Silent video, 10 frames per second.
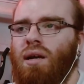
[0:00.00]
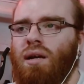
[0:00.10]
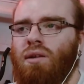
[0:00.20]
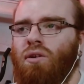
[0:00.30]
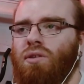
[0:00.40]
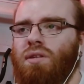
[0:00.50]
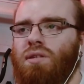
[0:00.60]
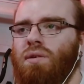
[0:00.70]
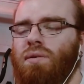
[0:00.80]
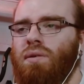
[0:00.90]
than Otis,
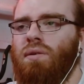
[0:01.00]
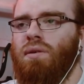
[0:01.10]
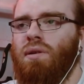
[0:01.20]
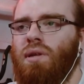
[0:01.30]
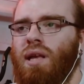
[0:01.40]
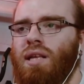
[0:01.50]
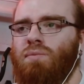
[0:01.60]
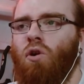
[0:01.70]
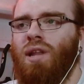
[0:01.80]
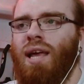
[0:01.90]
you know.
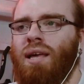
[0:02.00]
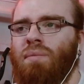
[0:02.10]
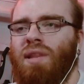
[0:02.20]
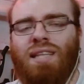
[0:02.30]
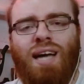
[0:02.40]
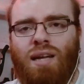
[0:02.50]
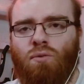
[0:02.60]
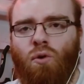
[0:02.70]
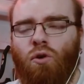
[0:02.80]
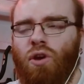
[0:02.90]
He's more like a
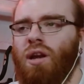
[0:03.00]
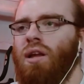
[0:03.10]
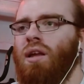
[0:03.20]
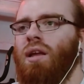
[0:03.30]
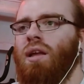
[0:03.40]
military warrior.